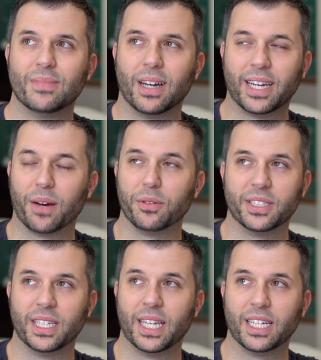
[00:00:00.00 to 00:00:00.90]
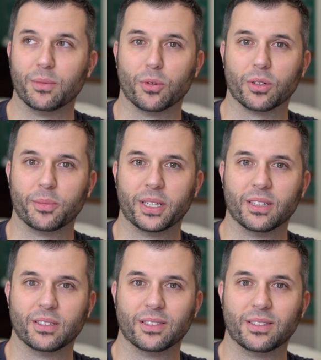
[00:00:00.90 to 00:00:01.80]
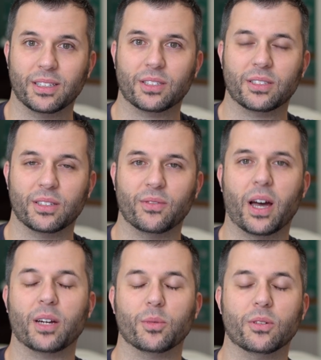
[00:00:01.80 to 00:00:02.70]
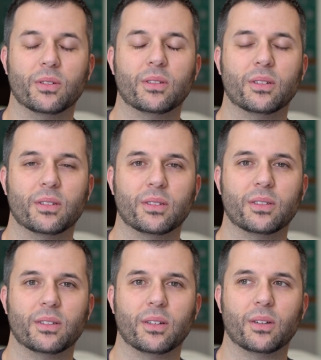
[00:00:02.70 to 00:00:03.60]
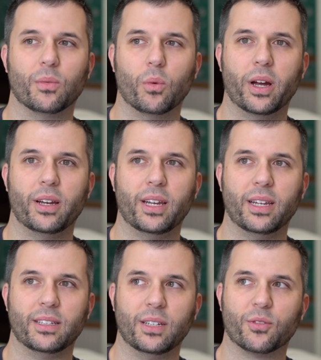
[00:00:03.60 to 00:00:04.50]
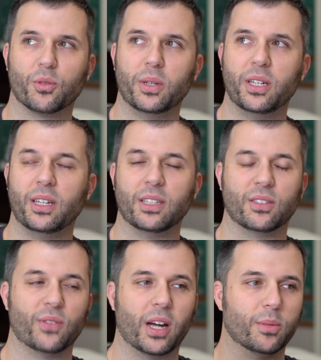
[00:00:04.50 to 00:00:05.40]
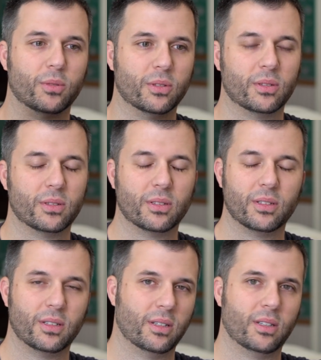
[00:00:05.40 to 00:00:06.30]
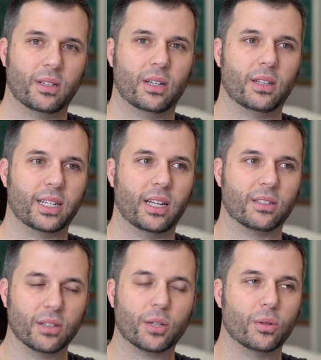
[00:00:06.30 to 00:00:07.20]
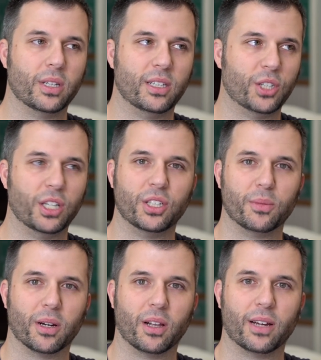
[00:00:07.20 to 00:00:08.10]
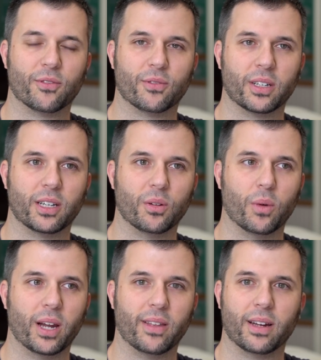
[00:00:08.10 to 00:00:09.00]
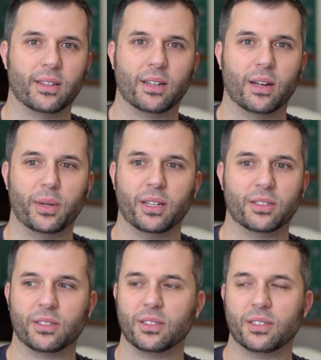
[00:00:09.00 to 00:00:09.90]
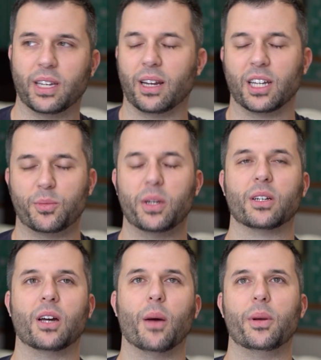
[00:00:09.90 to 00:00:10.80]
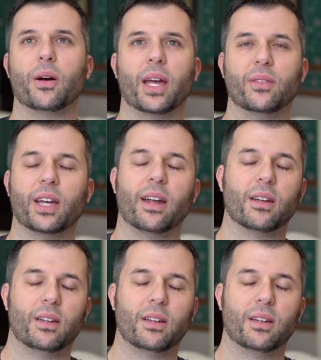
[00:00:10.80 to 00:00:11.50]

I can't really say that anymore because this is invaluable. What it did for me is invaluable. Like, it's literally changing my life, like, in a way that, I mean, it's just insane. I spit in a cup and now I have a dad.